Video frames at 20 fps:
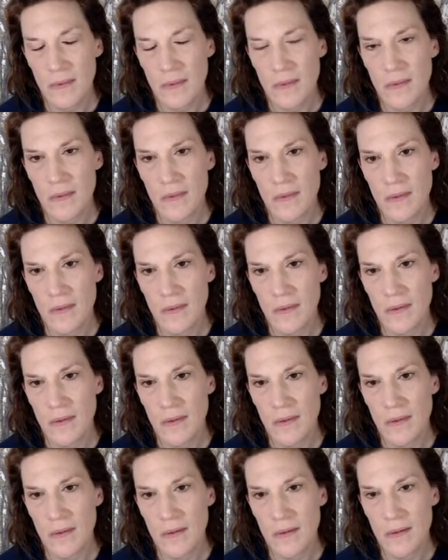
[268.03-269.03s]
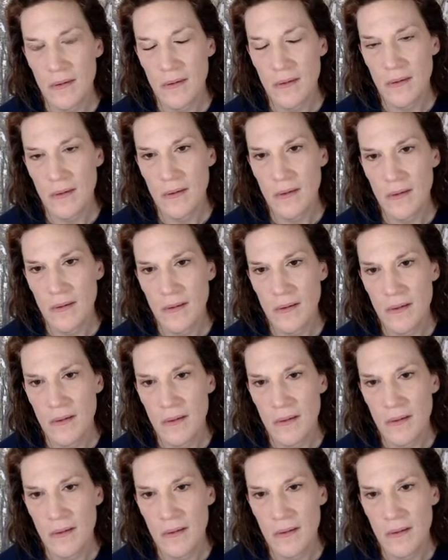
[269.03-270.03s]

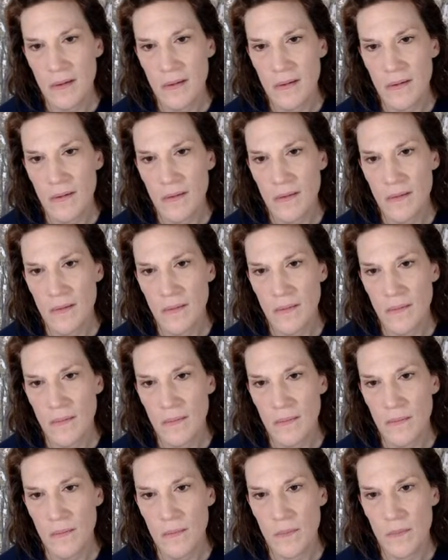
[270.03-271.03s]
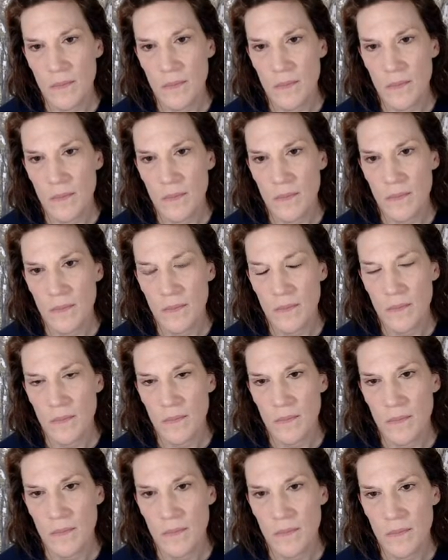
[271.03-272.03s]

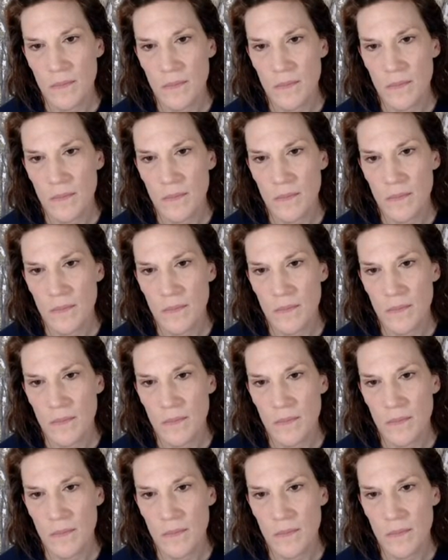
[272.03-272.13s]
[no speech]